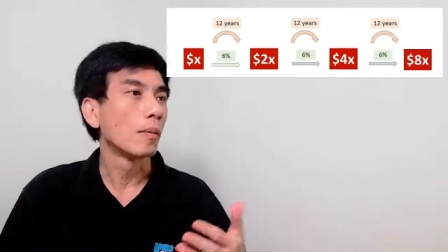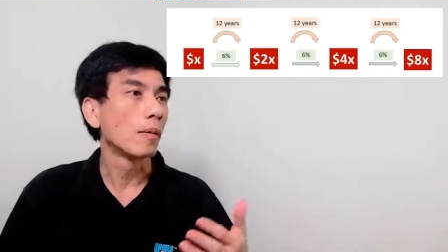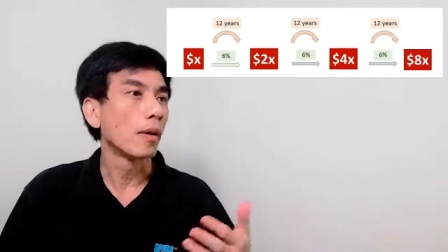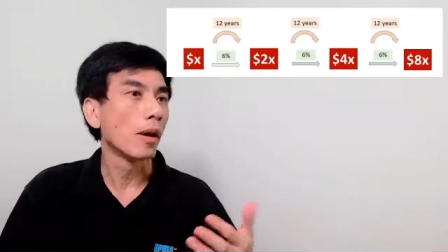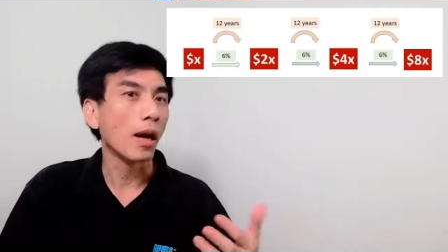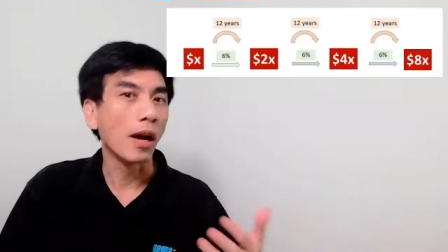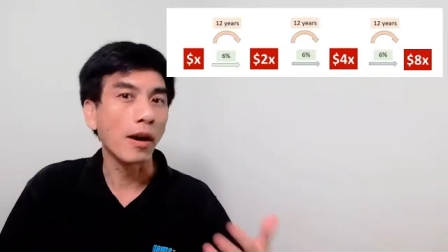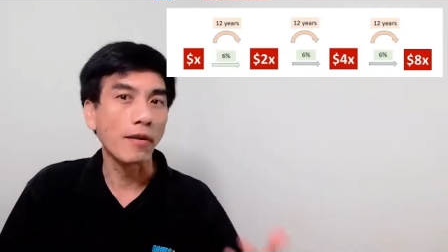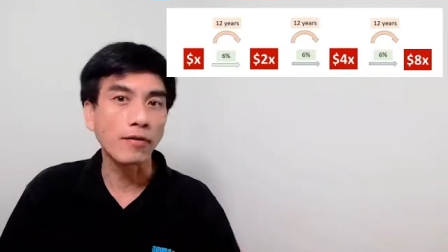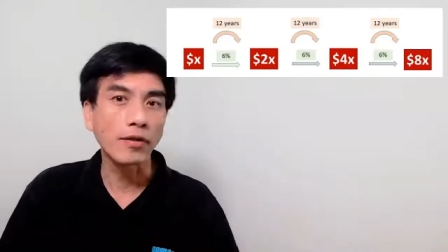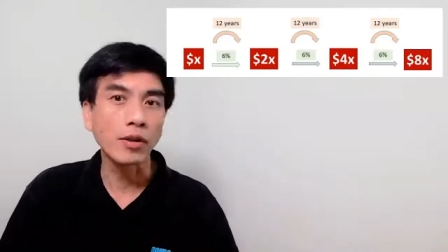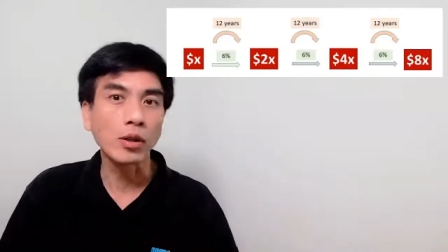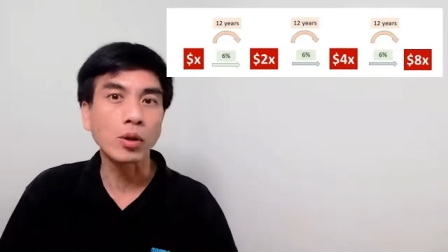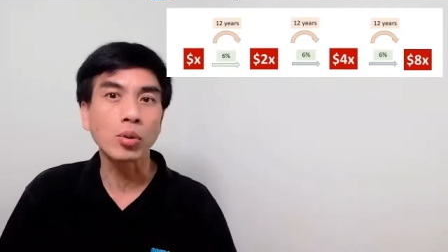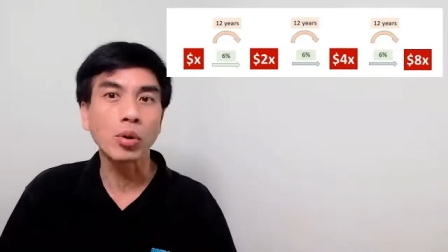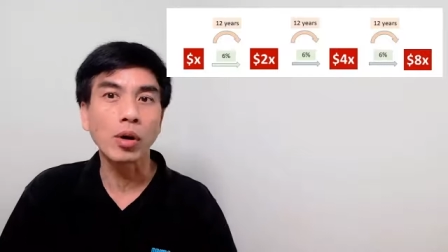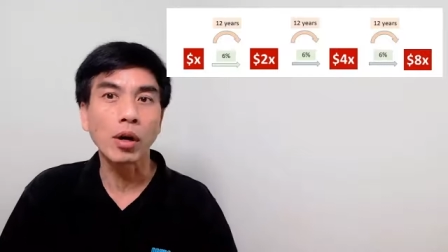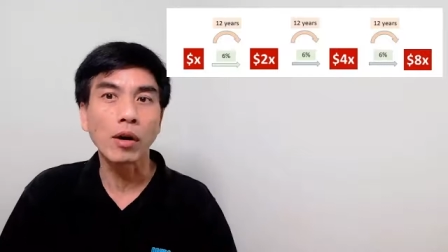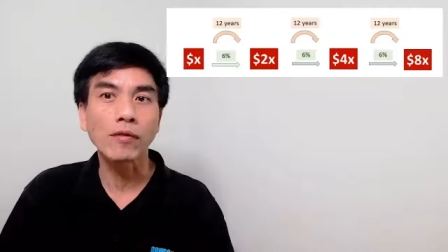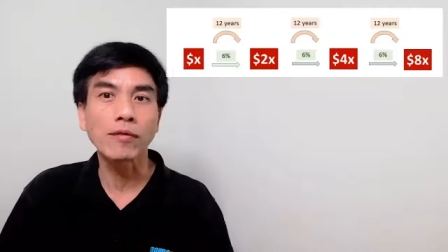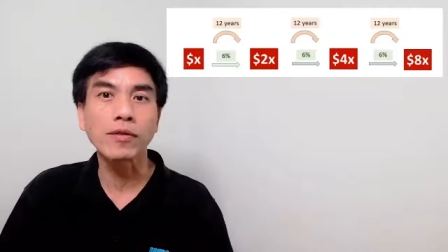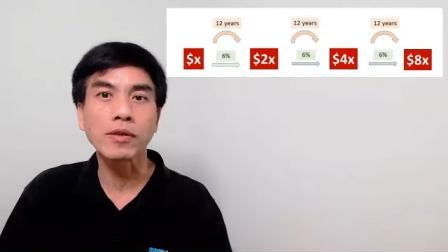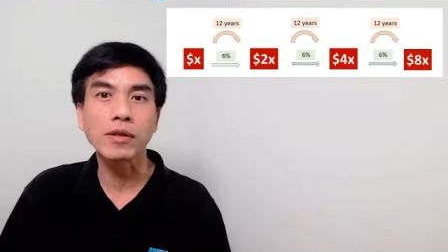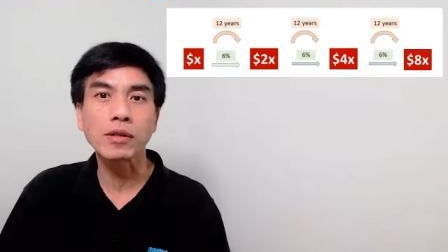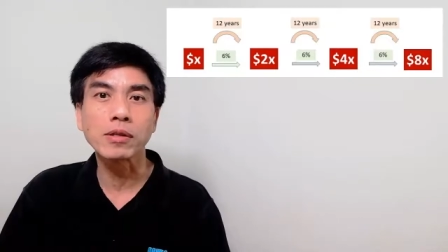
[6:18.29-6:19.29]
every
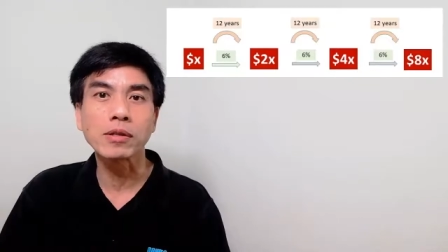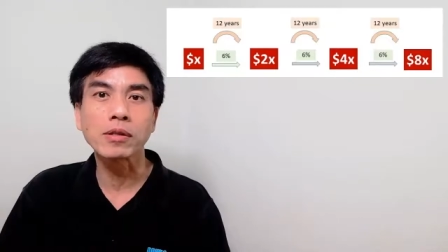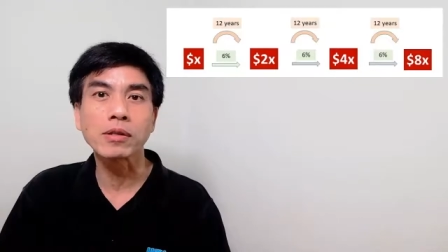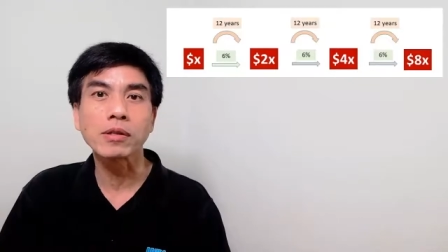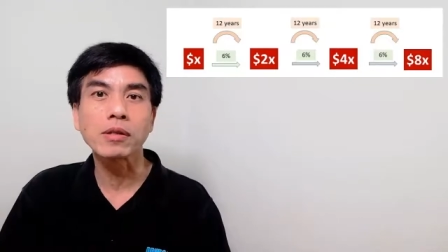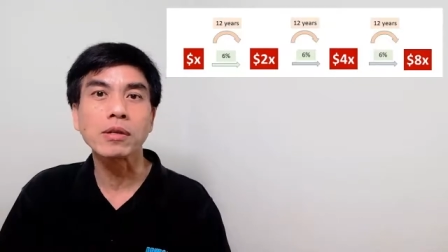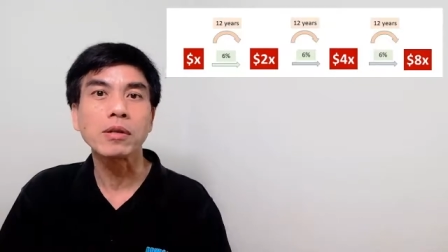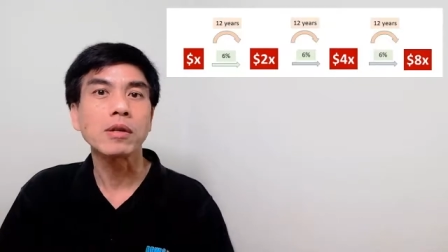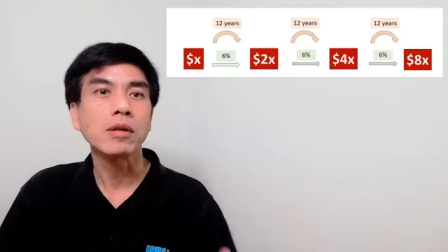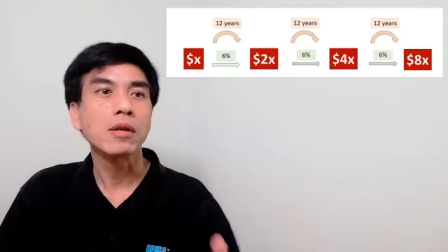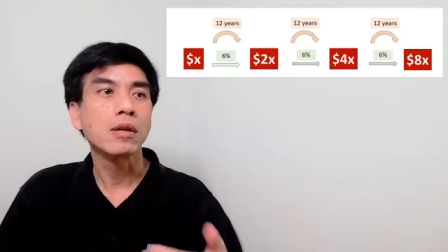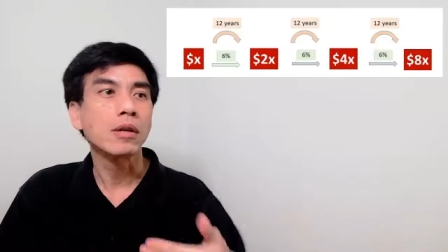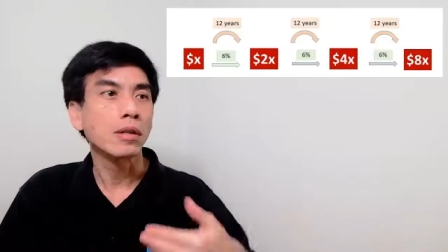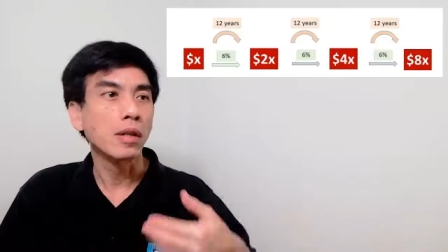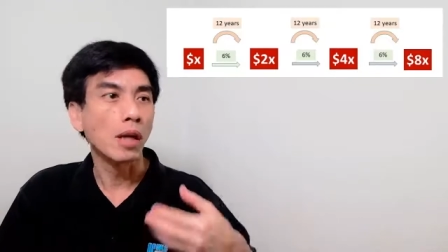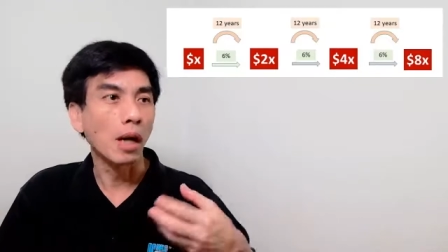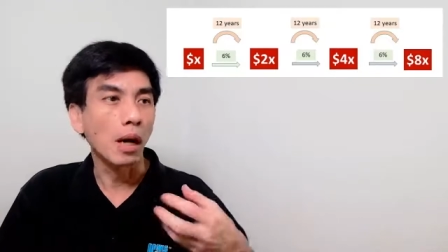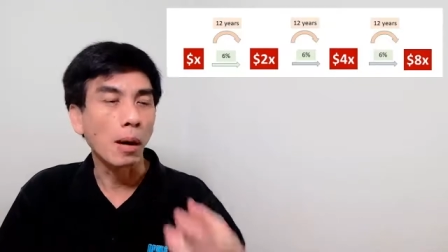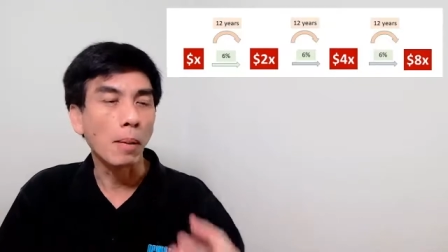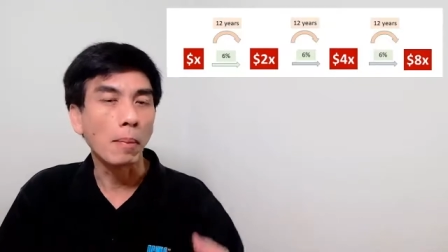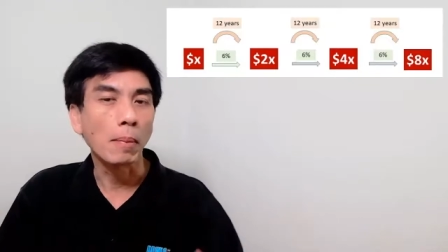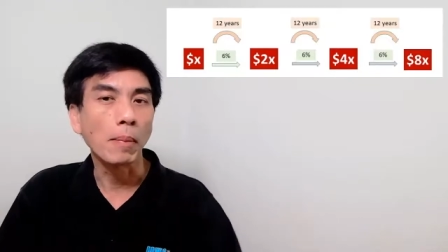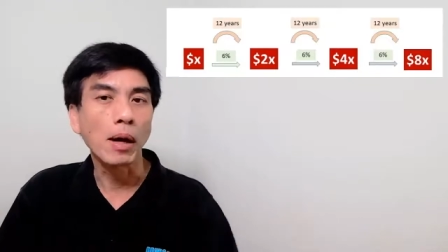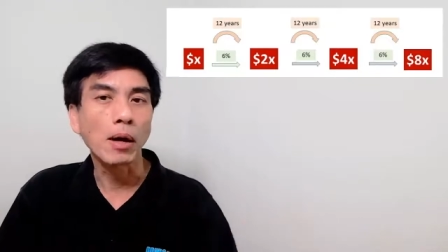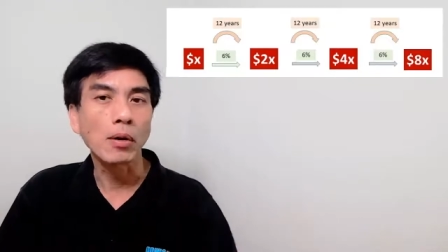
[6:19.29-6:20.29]
12 years, the
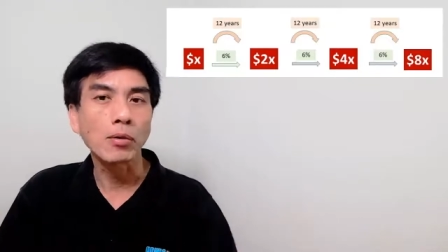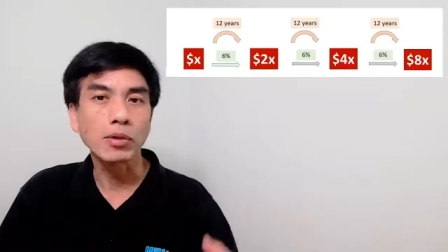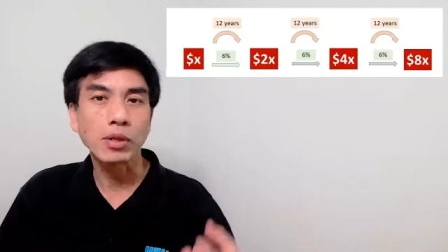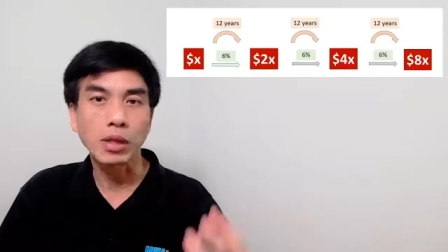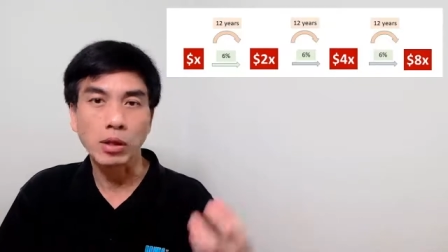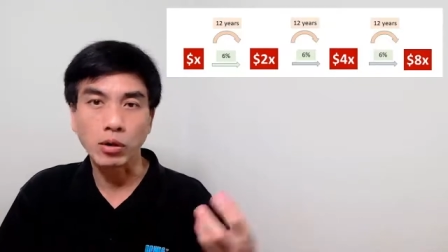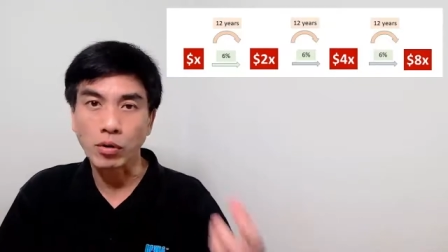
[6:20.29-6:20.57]
amount that